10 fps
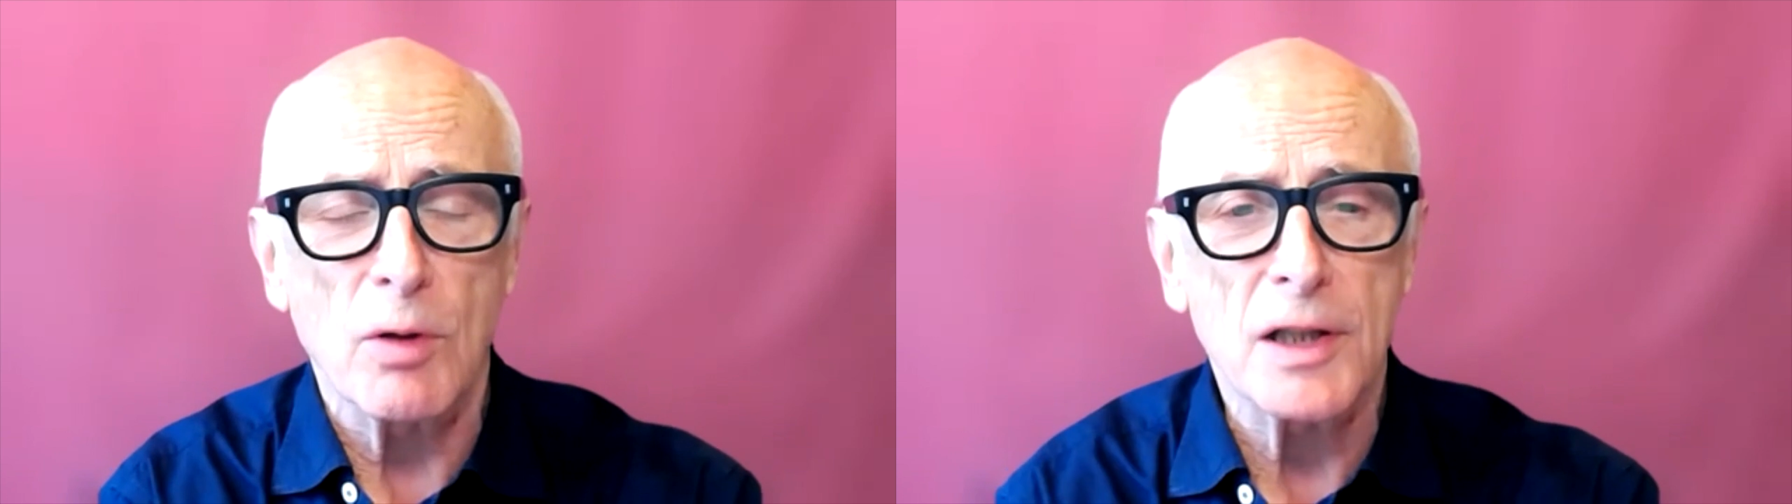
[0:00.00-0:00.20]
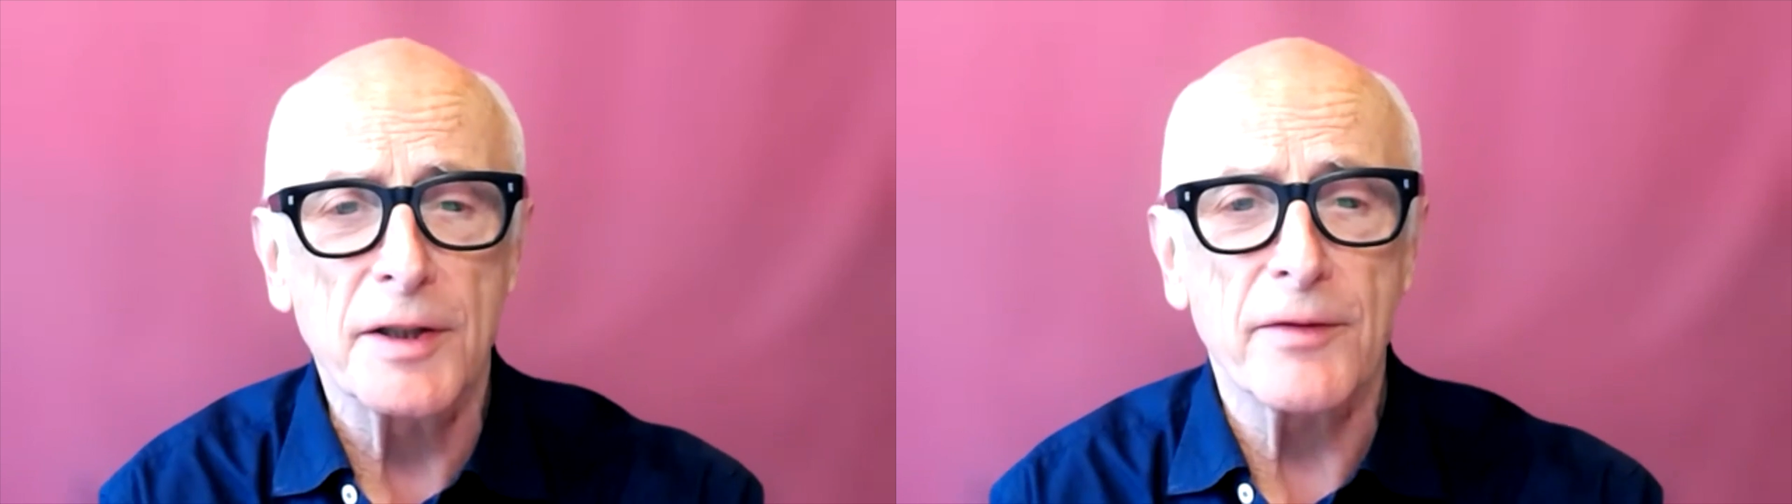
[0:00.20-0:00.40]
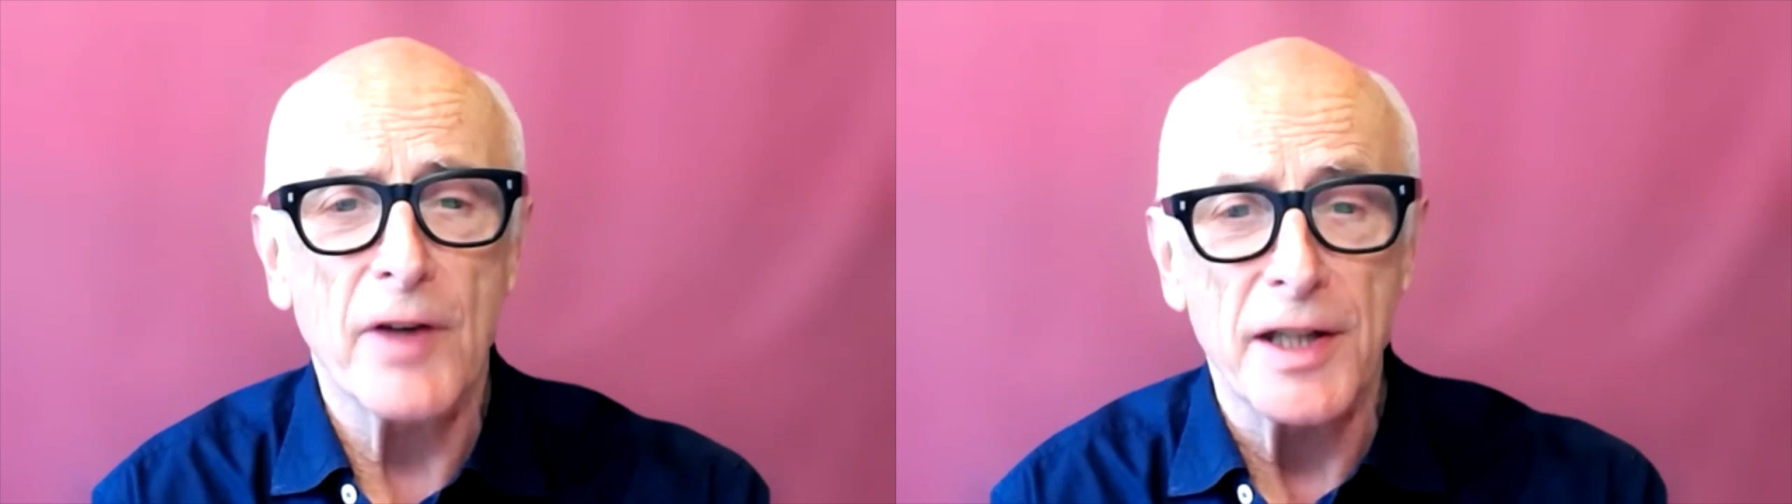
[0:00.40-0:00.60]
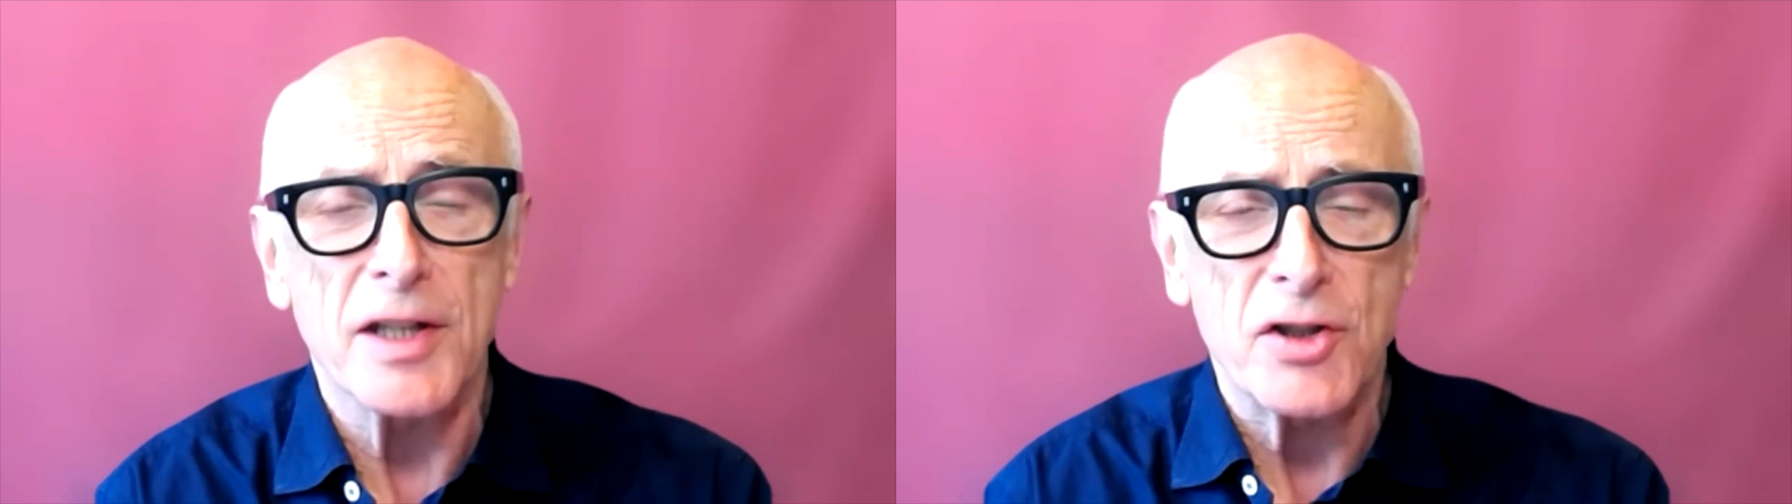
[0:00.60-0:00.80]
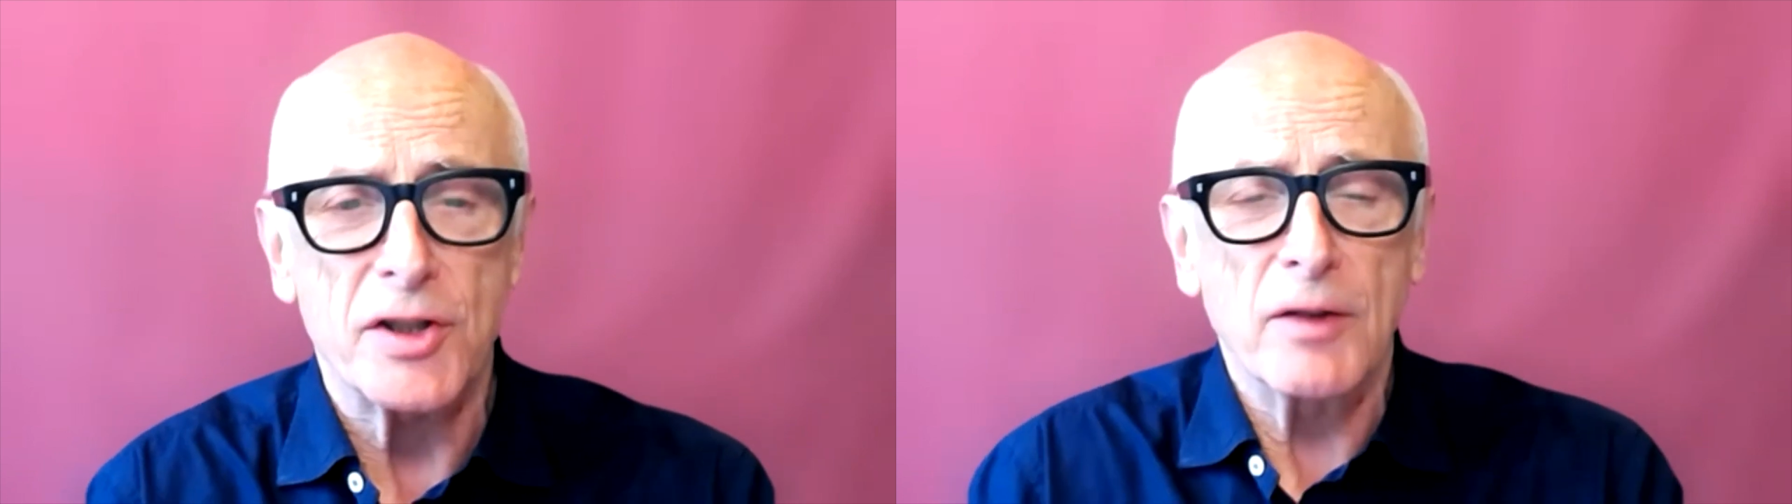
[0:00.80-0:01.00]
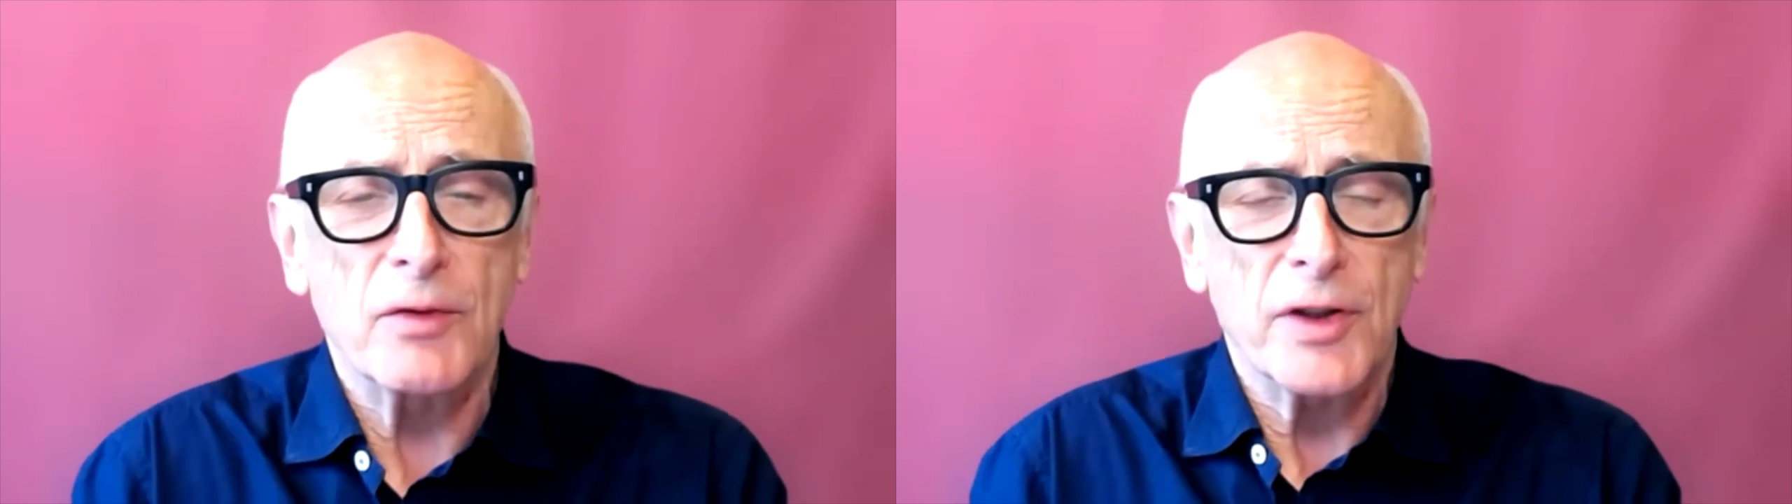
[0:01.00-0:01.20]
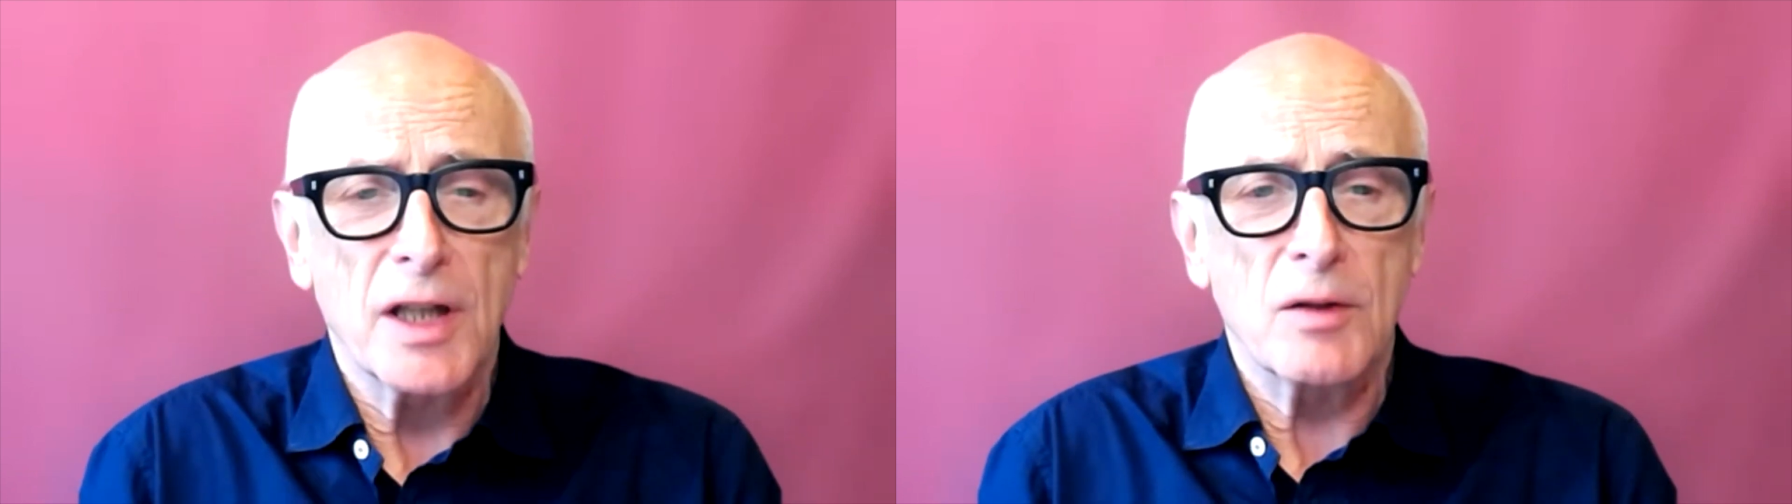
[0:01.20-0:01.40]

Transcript: a lot of initiatives in